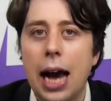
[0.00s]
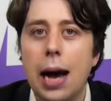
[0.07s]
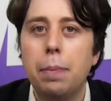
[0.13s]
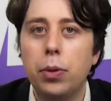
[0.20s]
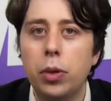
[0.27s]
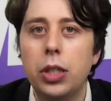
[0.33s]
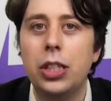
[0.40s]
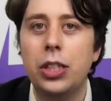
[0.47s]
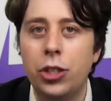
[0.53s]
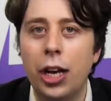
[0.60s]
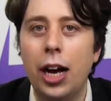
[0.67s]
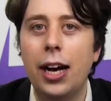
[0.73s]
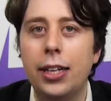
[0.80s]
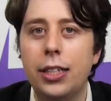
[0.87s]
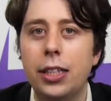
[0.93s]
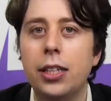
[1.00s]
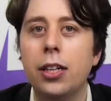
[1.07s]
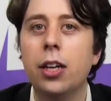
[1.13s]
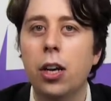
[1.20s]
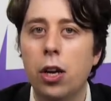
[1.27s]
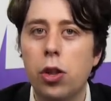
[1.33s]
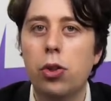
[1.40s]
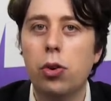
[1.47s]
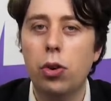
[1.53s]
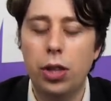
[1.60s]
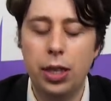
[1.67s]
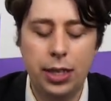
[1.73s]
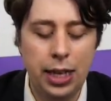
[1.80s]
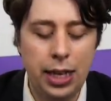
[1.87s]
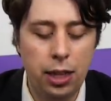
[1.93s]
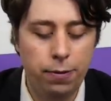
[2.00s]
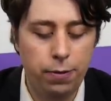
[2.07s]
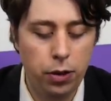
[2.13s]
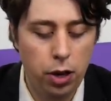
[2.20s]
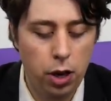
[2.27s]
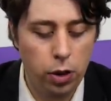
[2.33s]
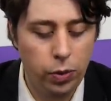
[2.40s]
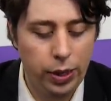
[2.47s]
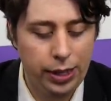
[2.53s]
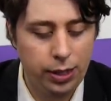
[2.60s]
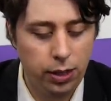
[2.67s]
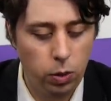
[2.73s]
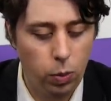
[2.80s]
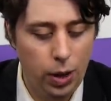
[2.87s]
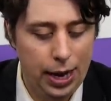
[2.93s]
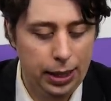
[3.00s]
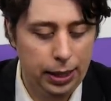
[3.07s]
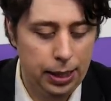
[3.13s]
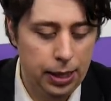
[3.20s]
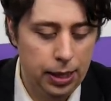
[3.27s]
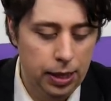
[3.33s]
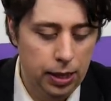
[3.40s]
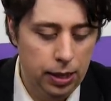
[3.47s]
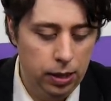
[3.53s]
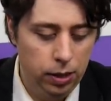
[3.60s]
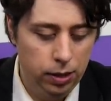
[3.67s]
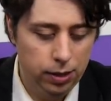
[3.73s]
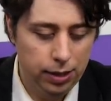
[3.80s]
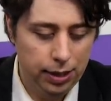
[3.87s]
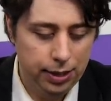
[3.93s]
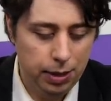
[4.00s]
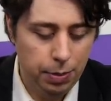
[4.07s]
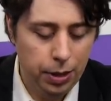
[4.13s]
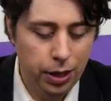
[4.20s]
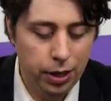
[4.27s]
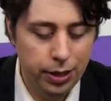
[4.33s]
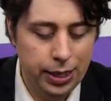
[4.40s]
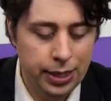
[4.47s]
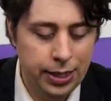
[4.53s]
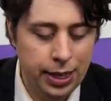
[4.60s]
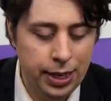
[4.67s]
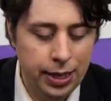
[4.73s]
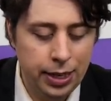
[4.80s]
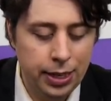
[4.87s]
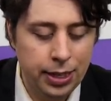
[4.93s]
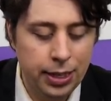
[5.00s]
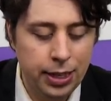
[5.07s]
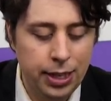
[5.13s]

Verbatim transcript: Apple just charging through the teeth for no reason? Well, looks like somebody got their teeth into